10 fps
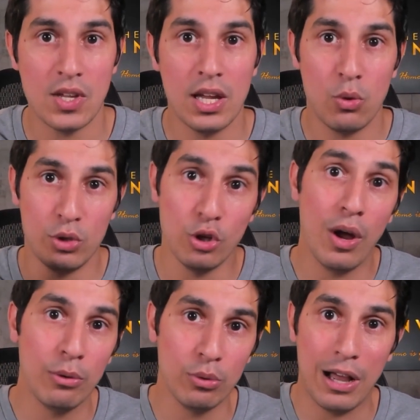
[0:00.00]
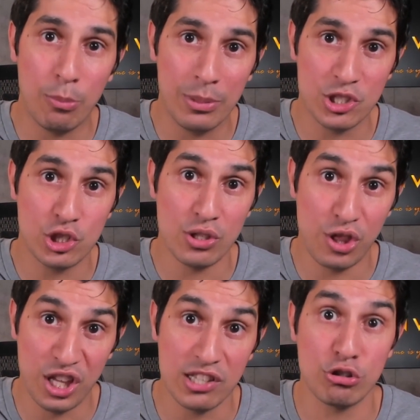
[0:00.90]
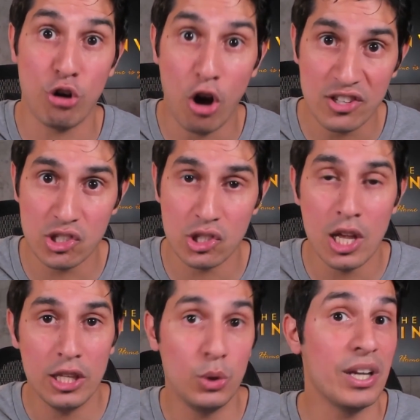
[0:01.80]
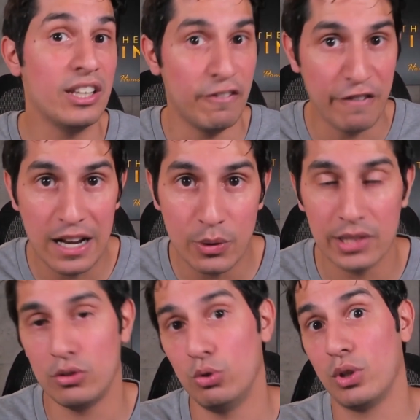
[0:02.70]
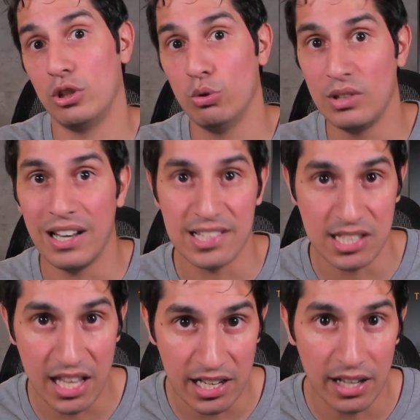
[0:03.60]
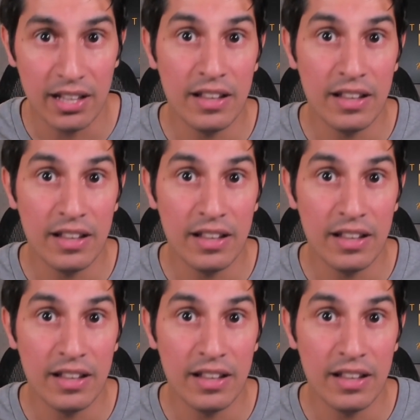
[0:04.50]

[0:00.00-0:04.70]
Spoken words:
when you know how much things cost, you can evaluate, you can utilize data,